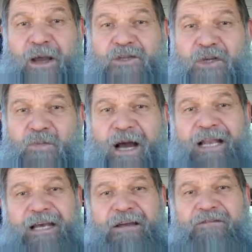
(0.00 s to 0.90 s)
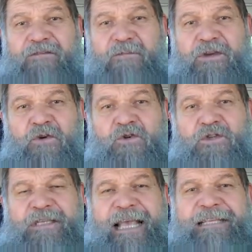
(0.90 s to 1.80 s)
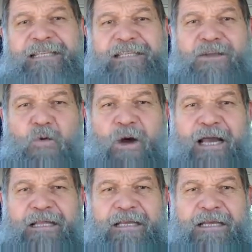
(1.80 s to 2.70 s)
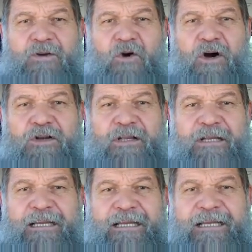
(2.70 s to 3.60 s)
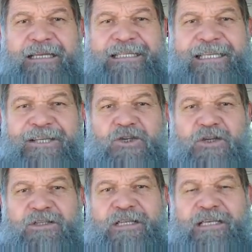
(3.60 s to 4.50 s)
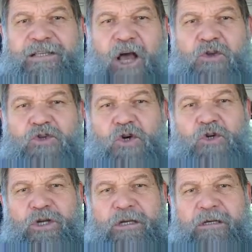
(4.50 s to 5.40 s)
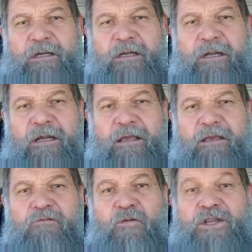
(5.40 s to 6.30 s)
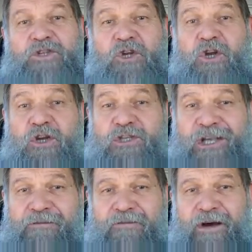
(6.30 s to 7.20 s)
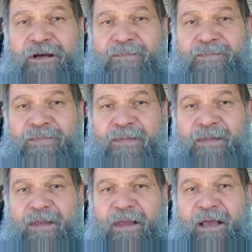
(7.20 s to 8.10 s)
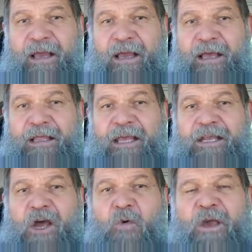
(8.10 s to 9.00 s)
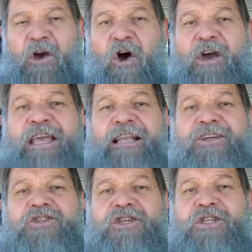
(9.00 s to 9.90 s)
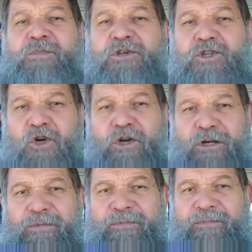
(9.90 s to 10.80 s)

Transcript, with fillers: much in my life because that is the way that God teaches his own children. If we do not suffer, then we are illegitimate children.